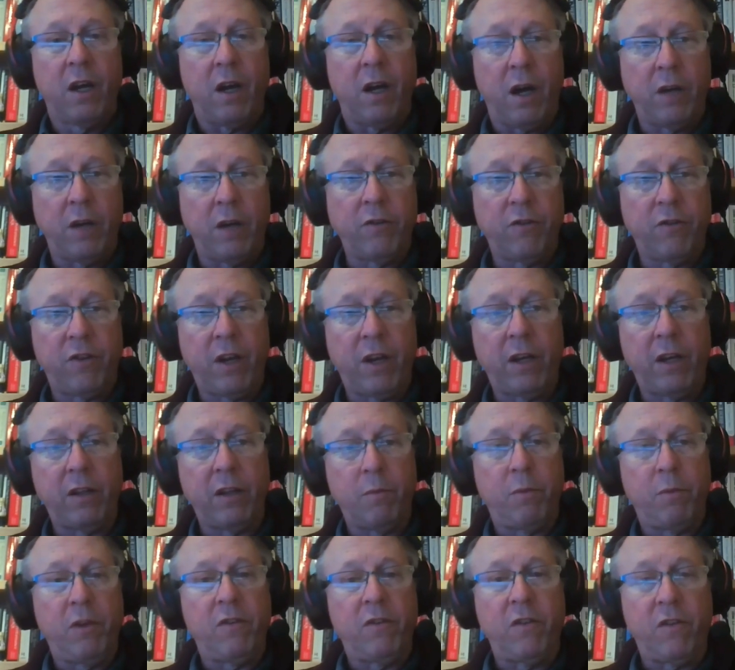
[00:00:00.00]
understanding the
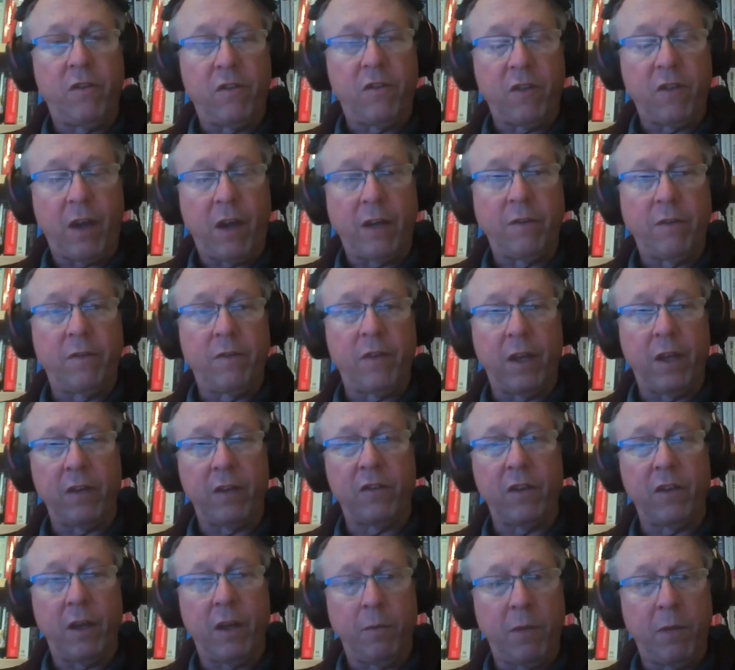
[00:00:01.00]
business side of
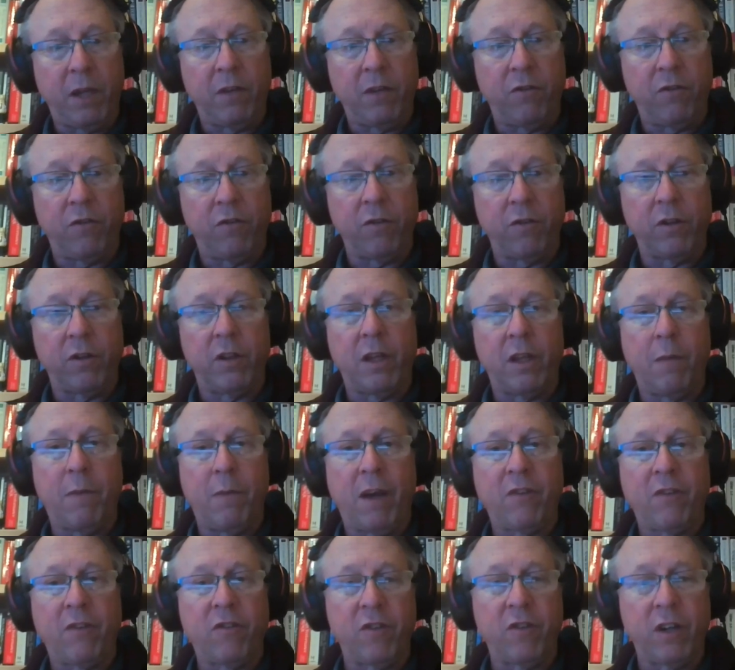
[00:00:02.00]
things and making sure that they
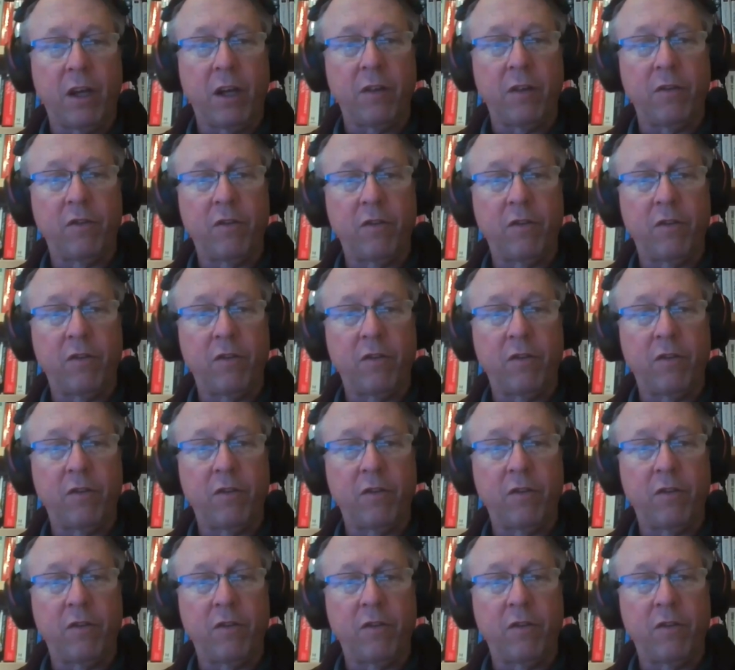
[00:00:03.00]
mesh together